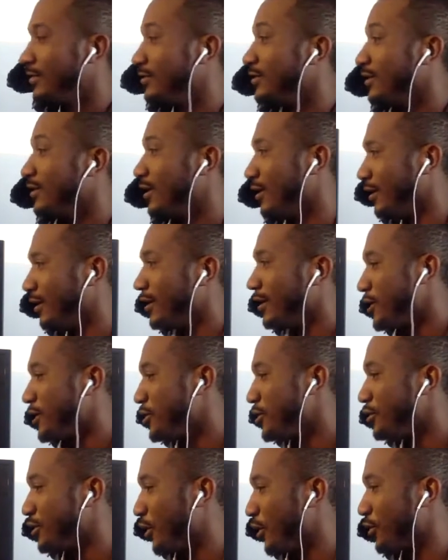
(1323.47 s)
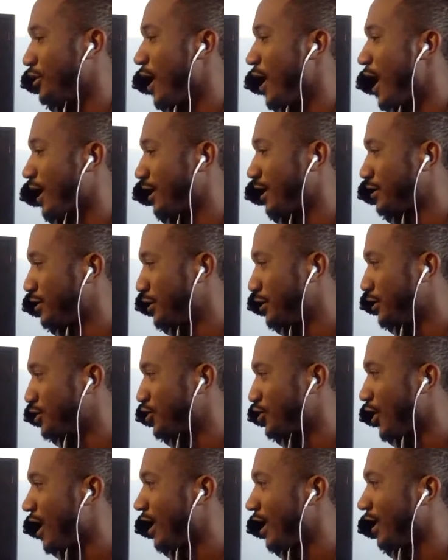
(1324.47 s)
You don't knock it till you
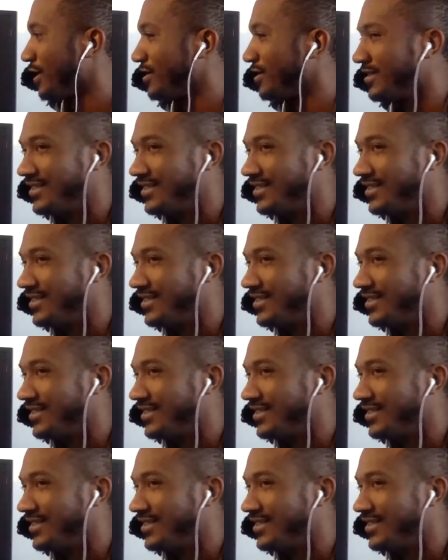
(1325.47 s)
tried it.